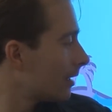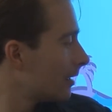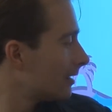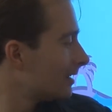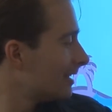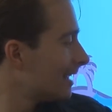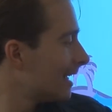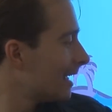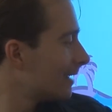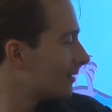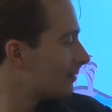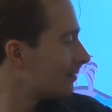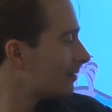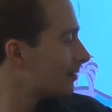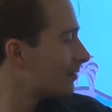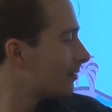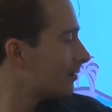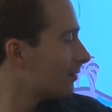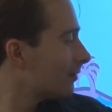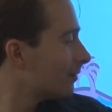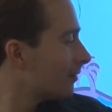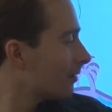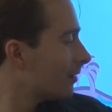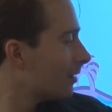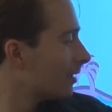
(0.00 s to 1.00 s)
yet
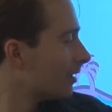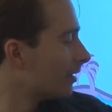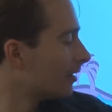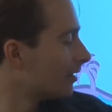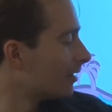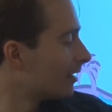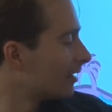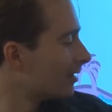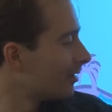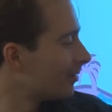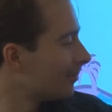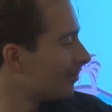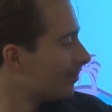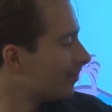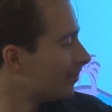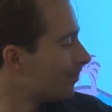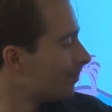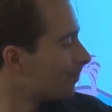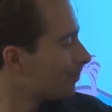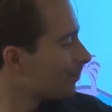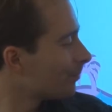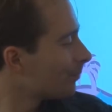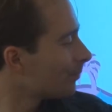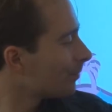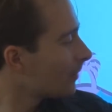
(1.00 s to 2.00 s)

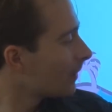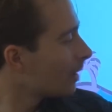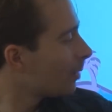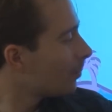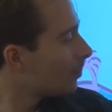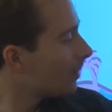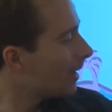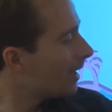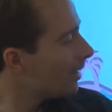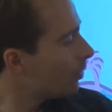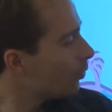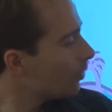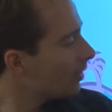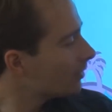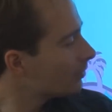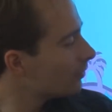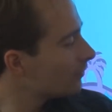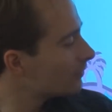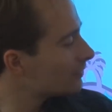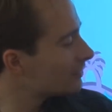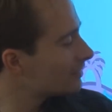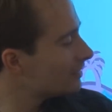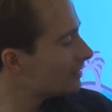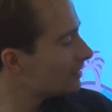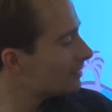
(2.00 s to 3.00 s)
buy one
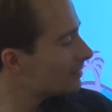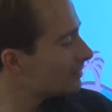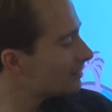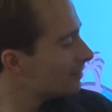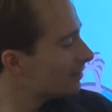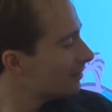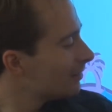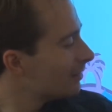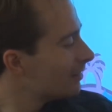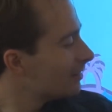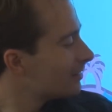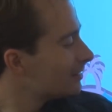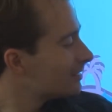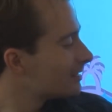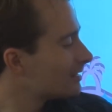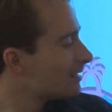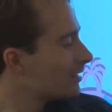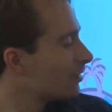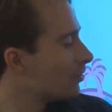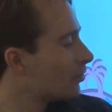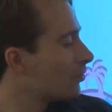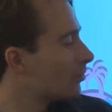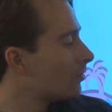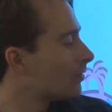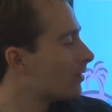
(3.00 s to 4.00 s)
of these,
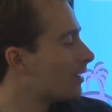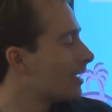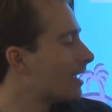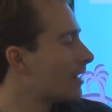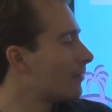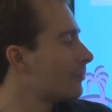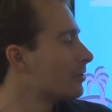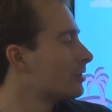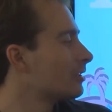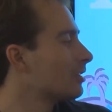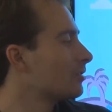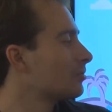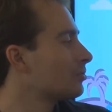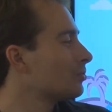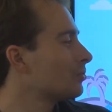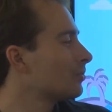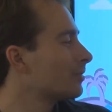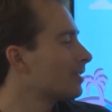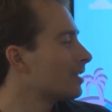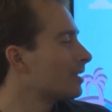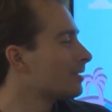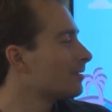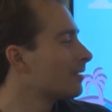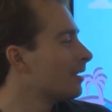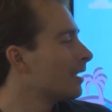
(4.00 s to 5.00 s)
so I will not do
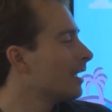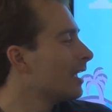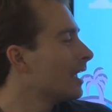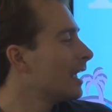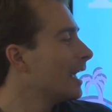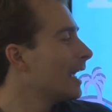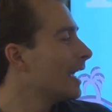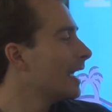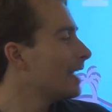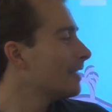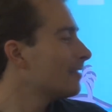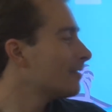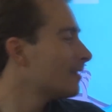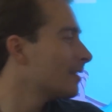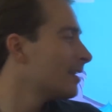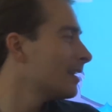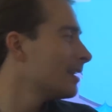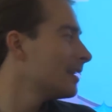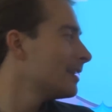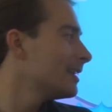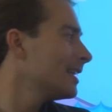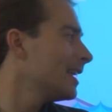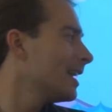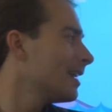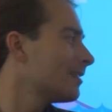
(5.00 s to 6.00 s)
that. And
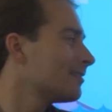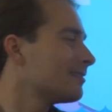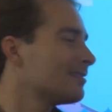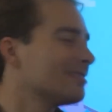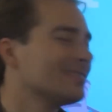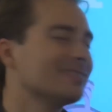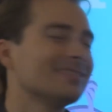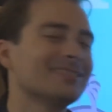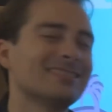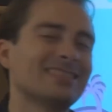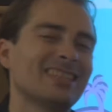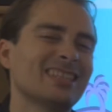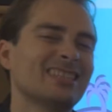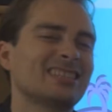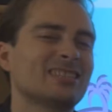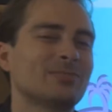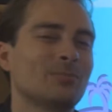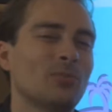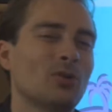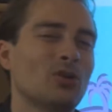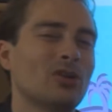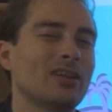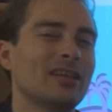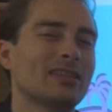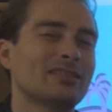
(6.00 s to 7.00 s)
yeah, that's
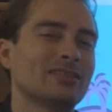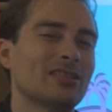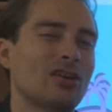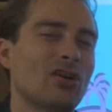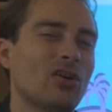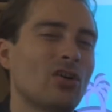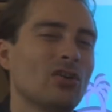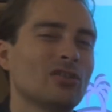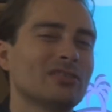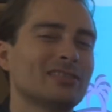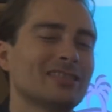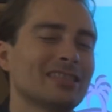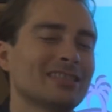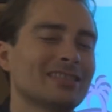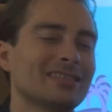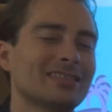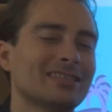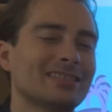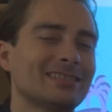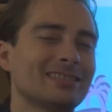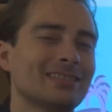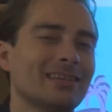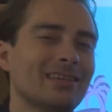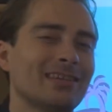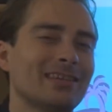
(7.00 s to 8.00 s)
more or less all that
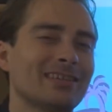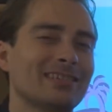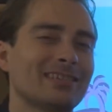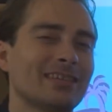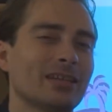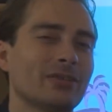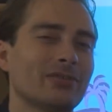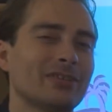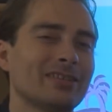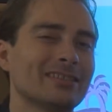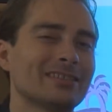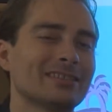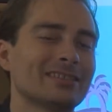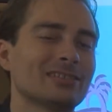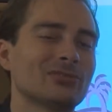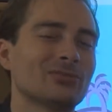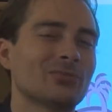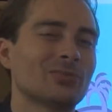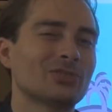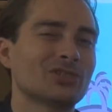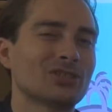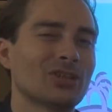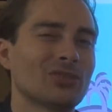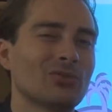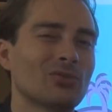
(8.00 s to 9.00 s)
there is to
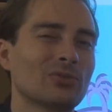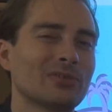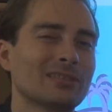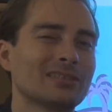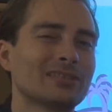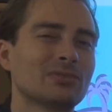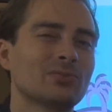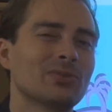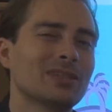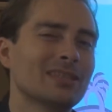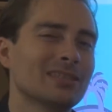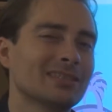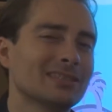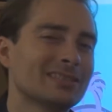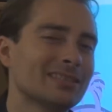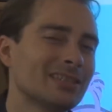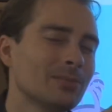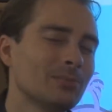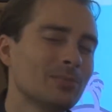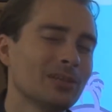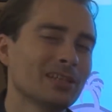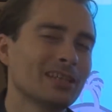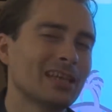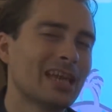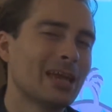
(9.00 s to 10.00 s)
show. It's really a
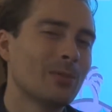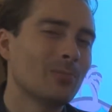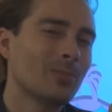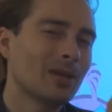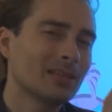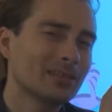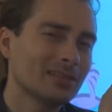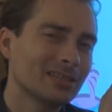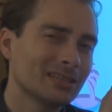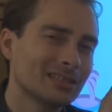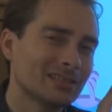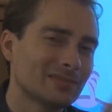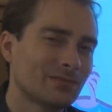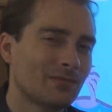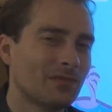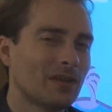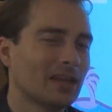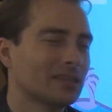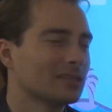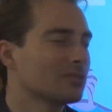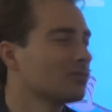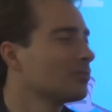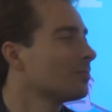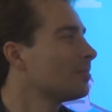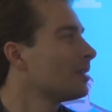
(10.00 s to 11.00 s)
simple game, but it's
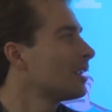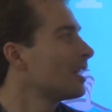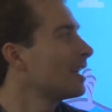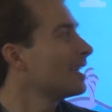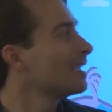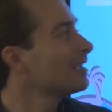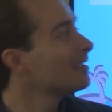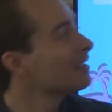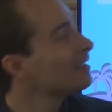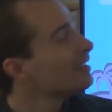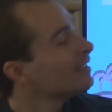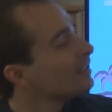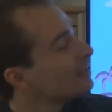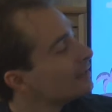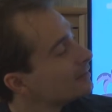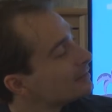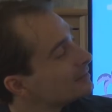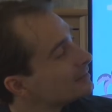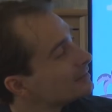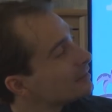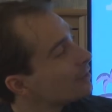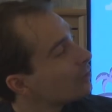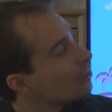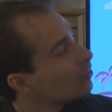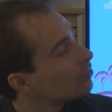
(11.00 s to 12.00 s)
fun to play.
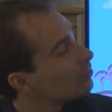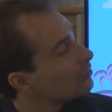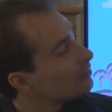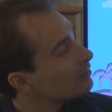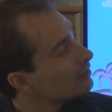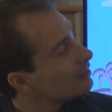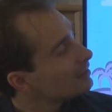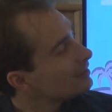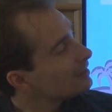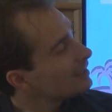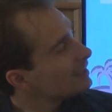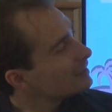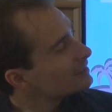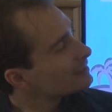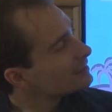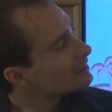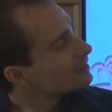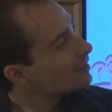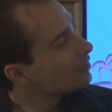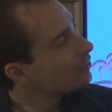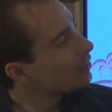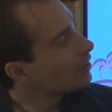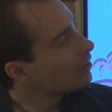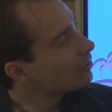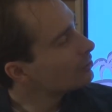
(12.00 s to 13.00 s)
So let's
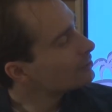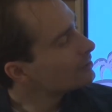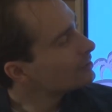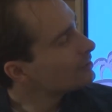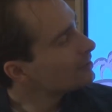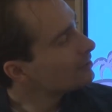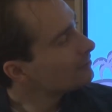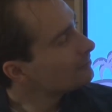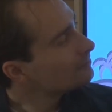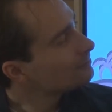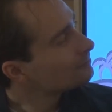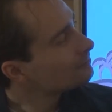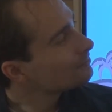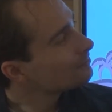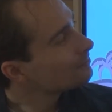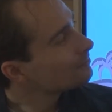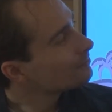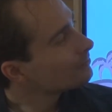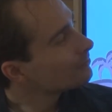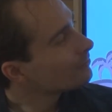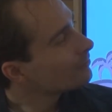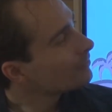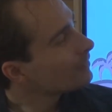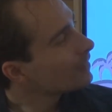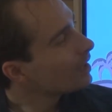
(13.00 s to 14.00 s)
go out here.
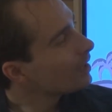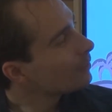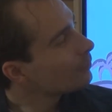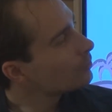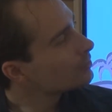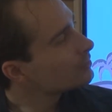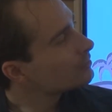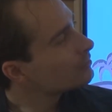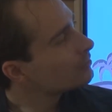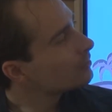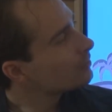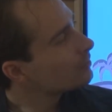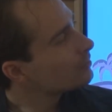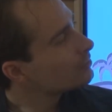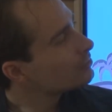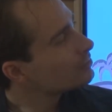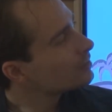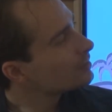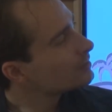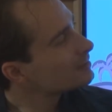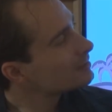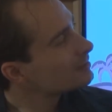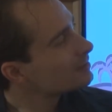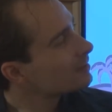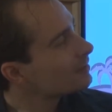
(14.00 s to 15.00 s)
I would
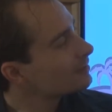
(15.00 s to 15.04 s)
just